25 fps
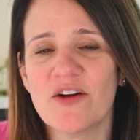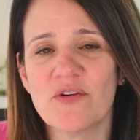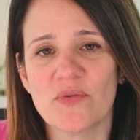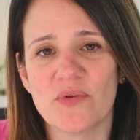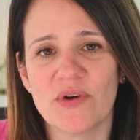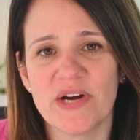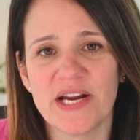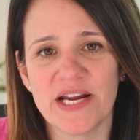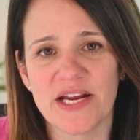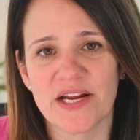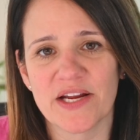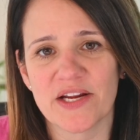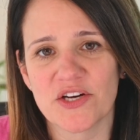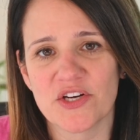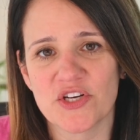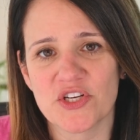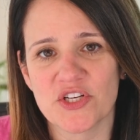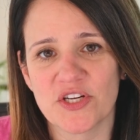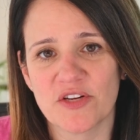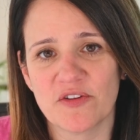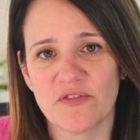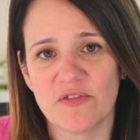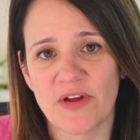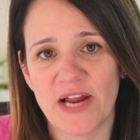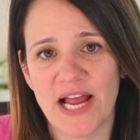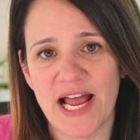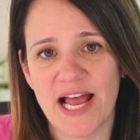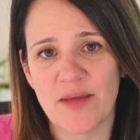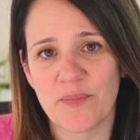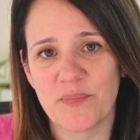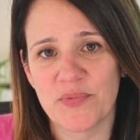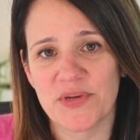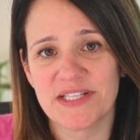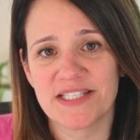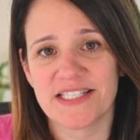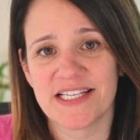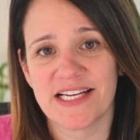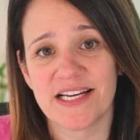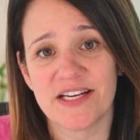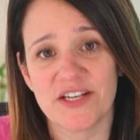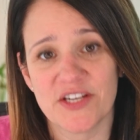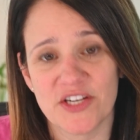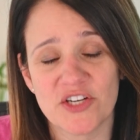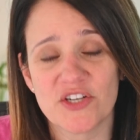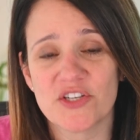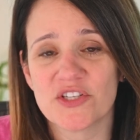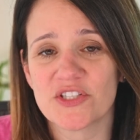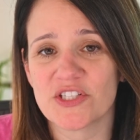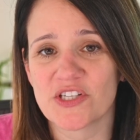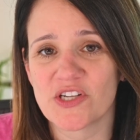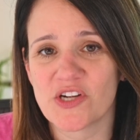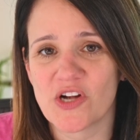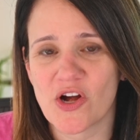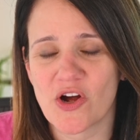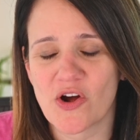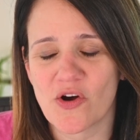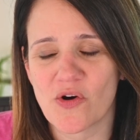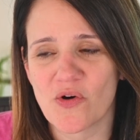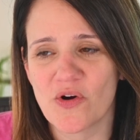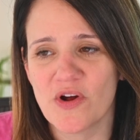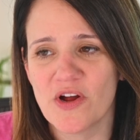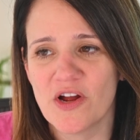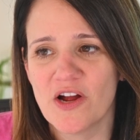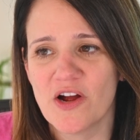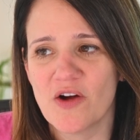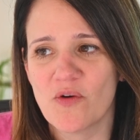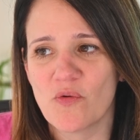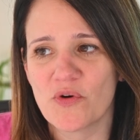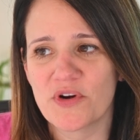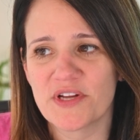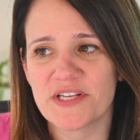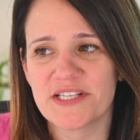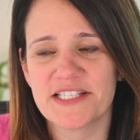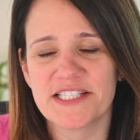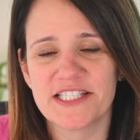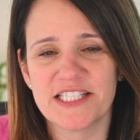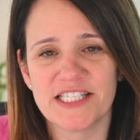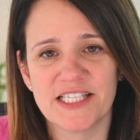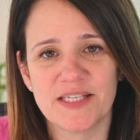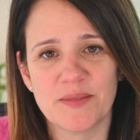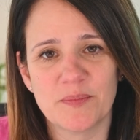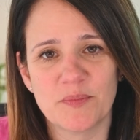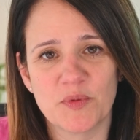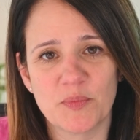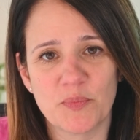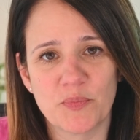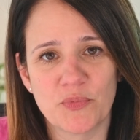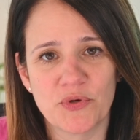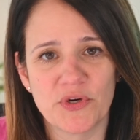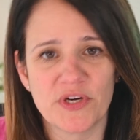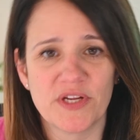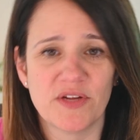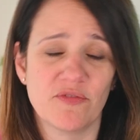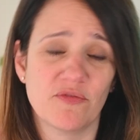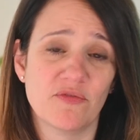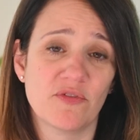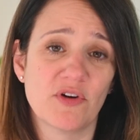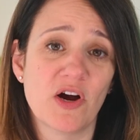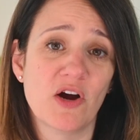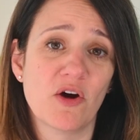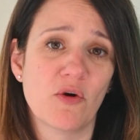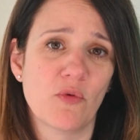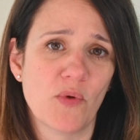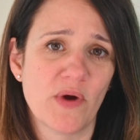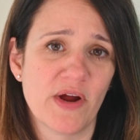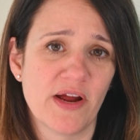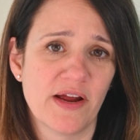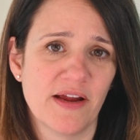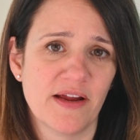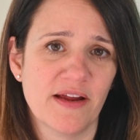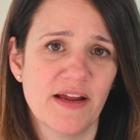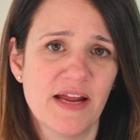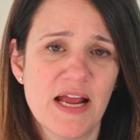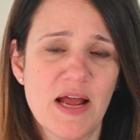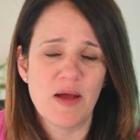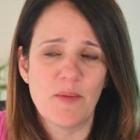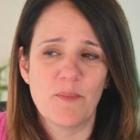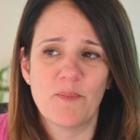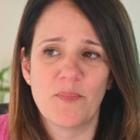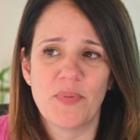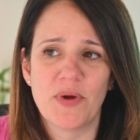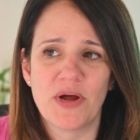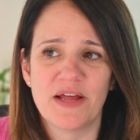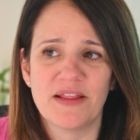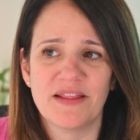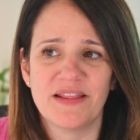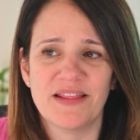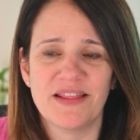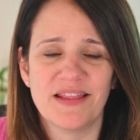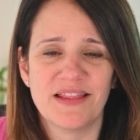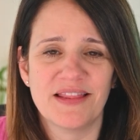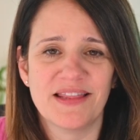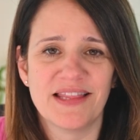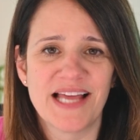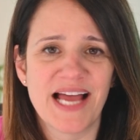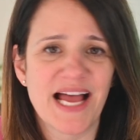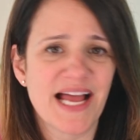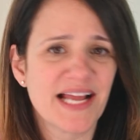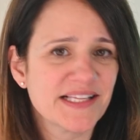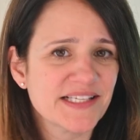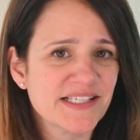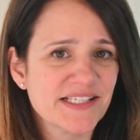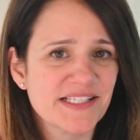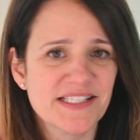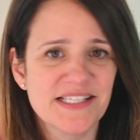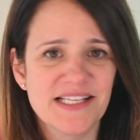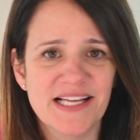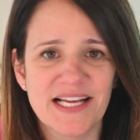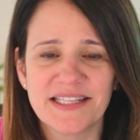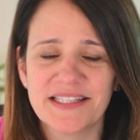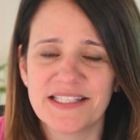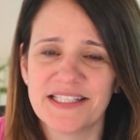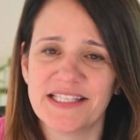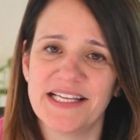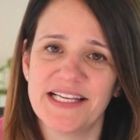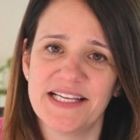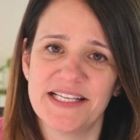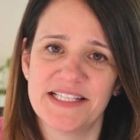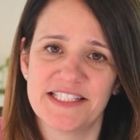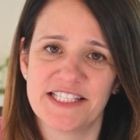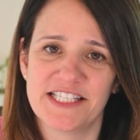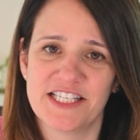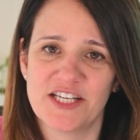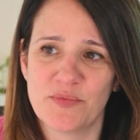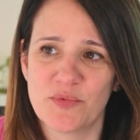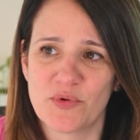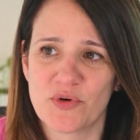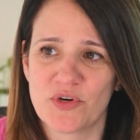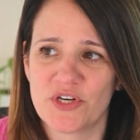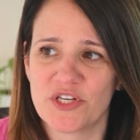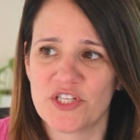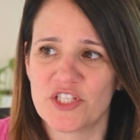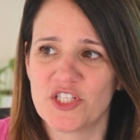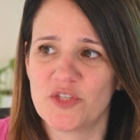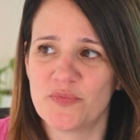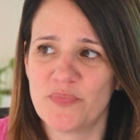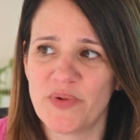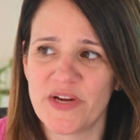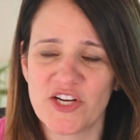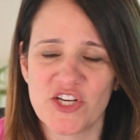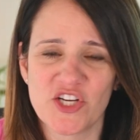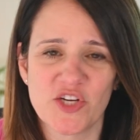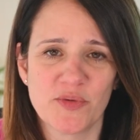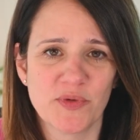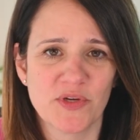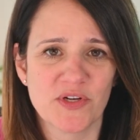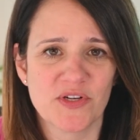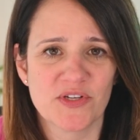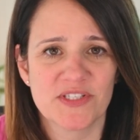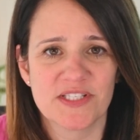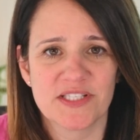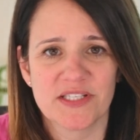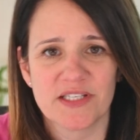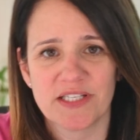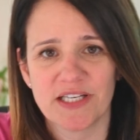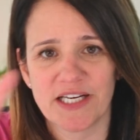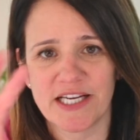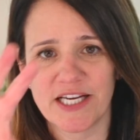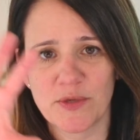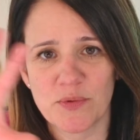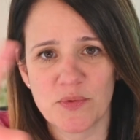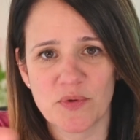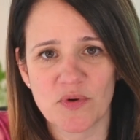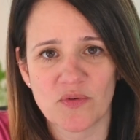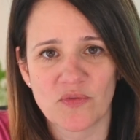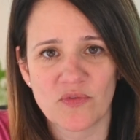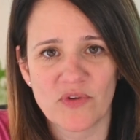Ranch, if it happened 10 years ago, would have seemed pretty far away. But that's not the case anymore, especially because Lakewood